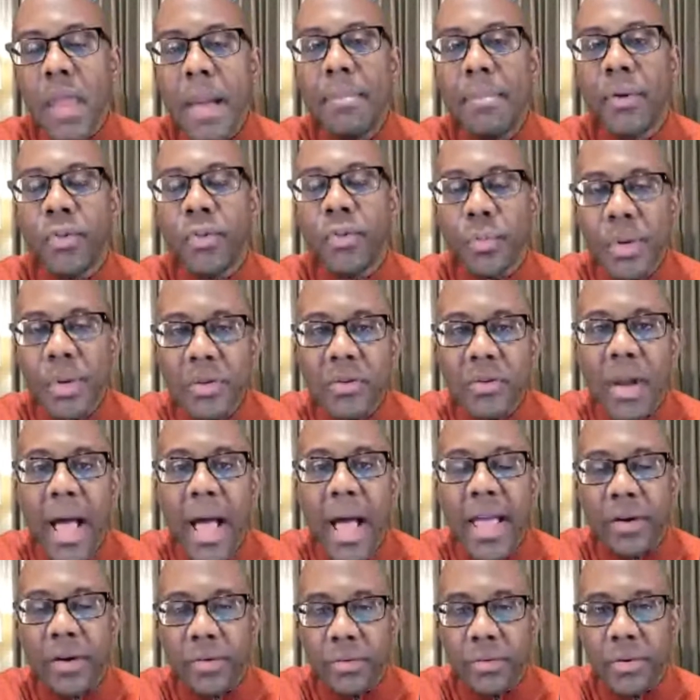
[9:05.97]
But the reason I
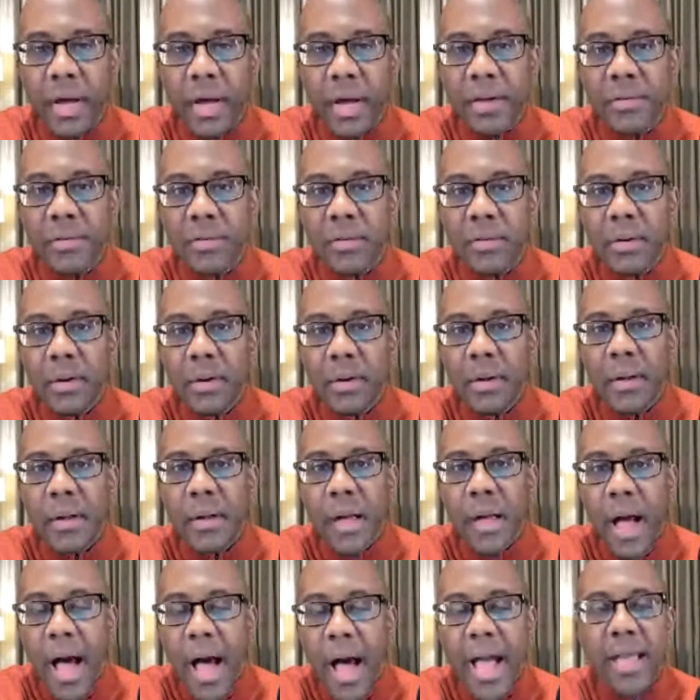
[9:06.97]
exercise,
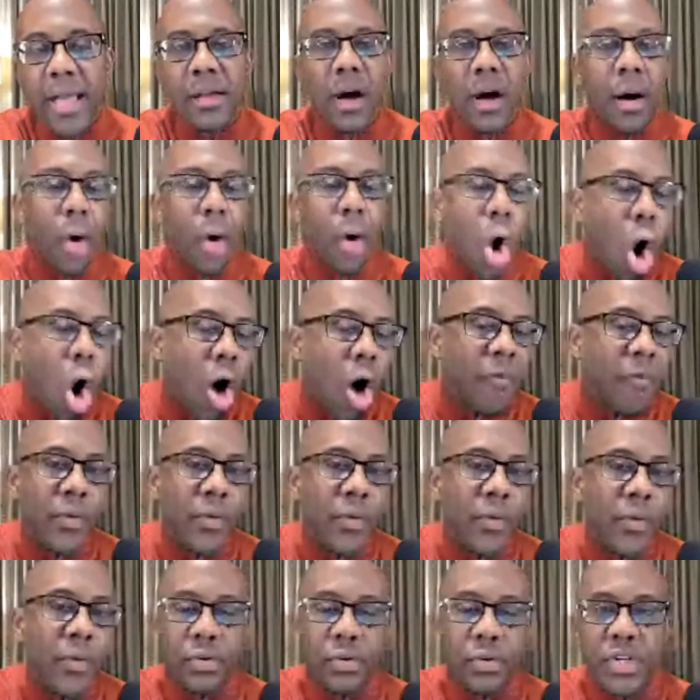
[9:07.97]
I often
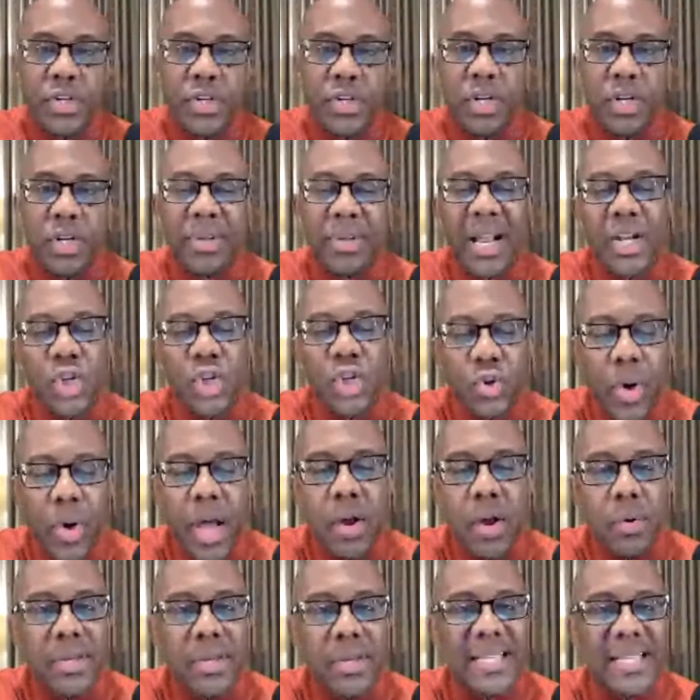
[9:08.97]
onto the gym, but I try
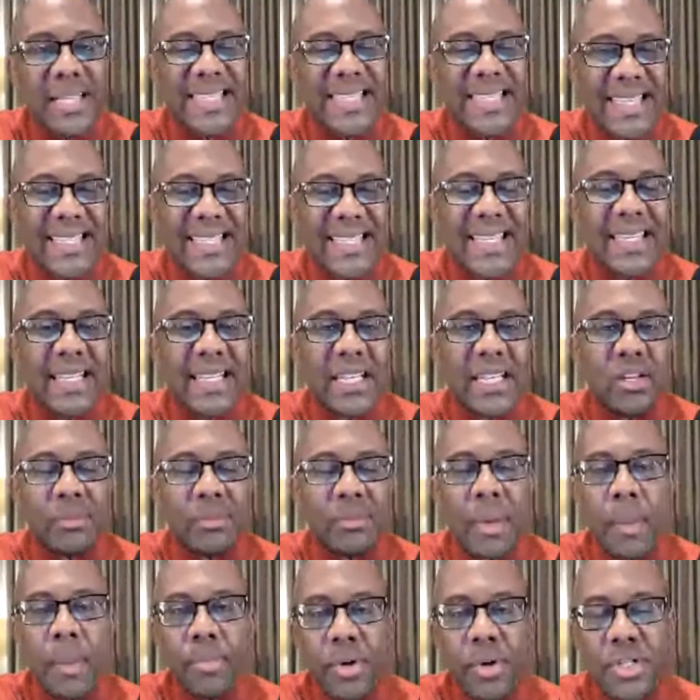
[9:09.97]
to consistently do my
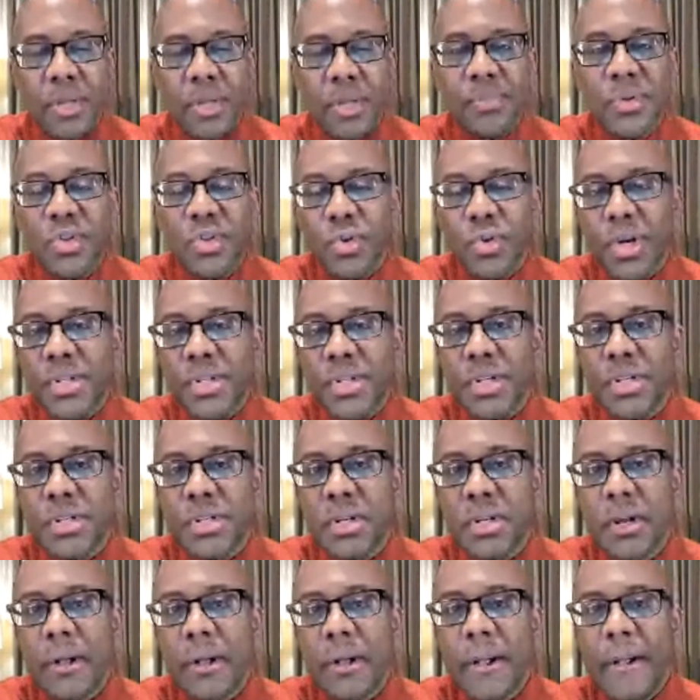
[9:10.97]
push-ups and stretches.
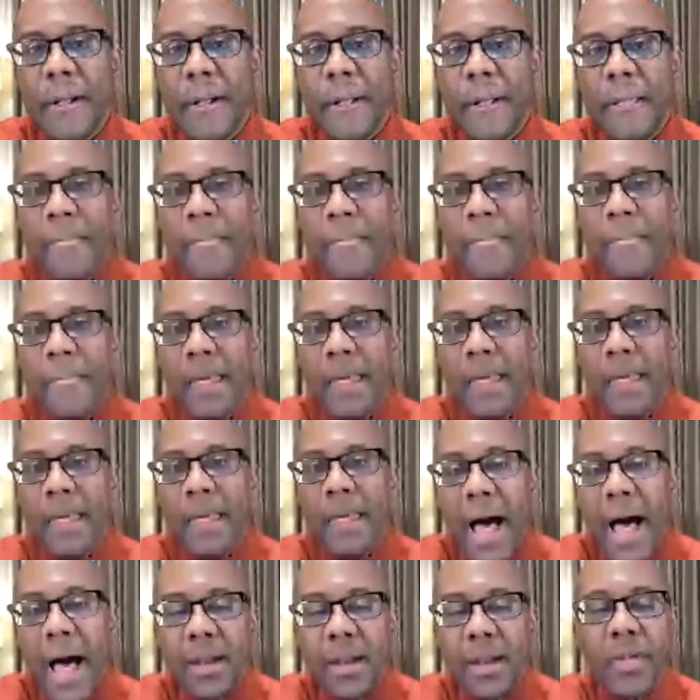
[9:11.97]

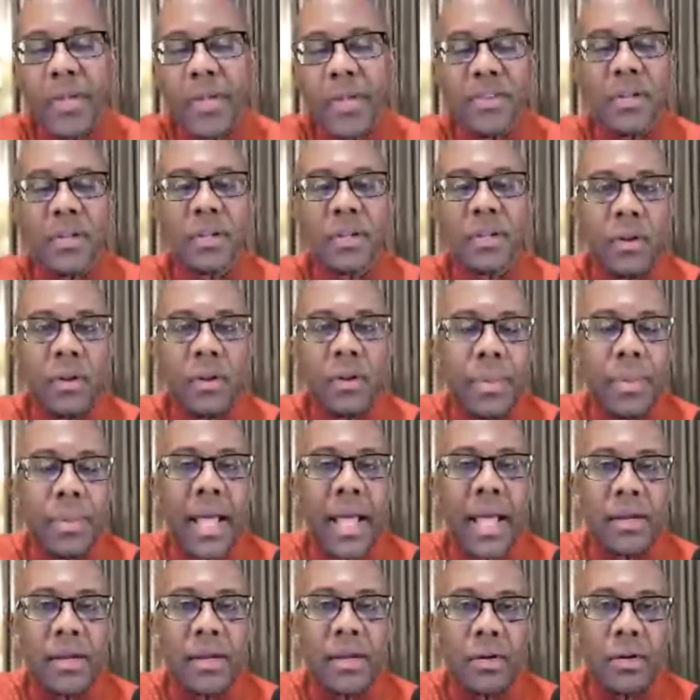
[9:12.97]
I know that's a little bit I
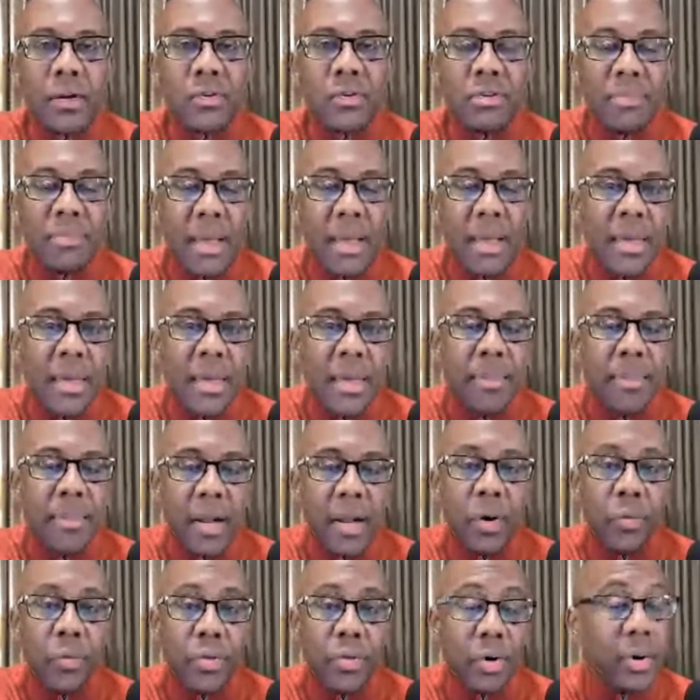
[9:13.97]
can do to make me a bit healthier.